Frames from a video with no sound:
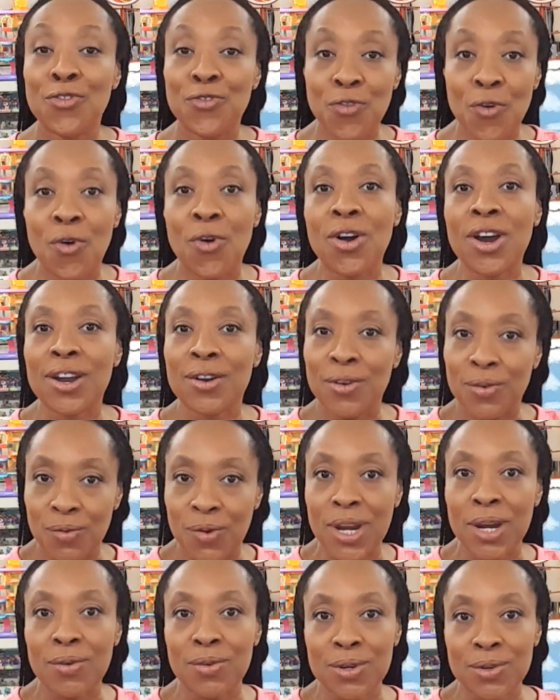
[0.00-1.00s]
for
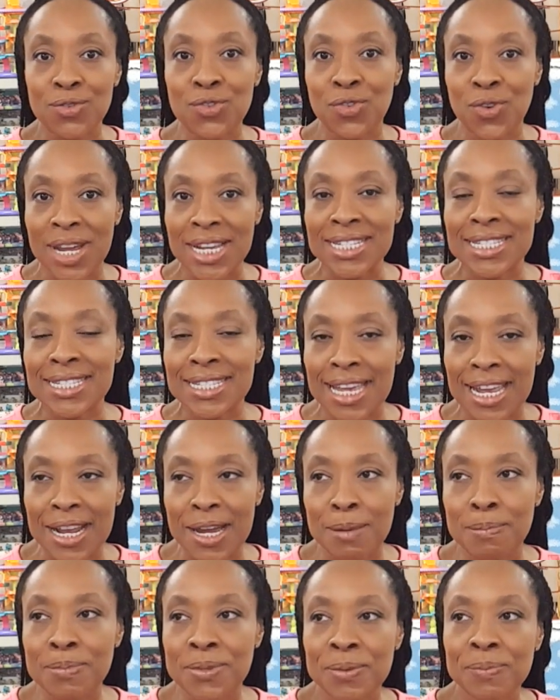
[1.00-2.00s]
railroad train
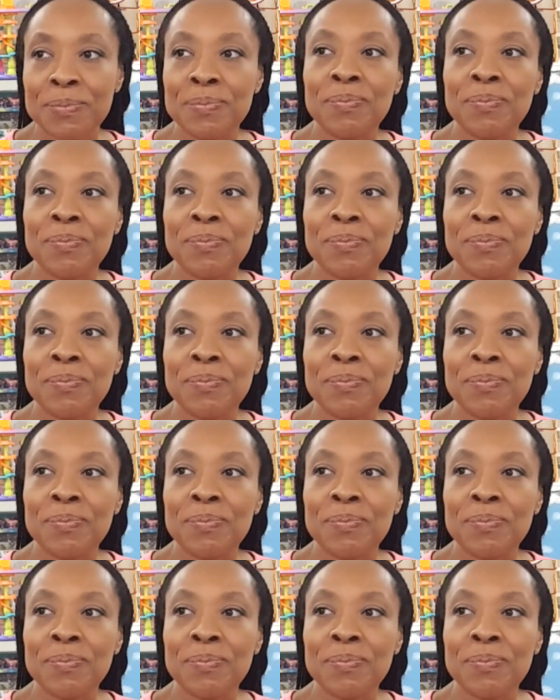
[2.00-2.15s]
setups.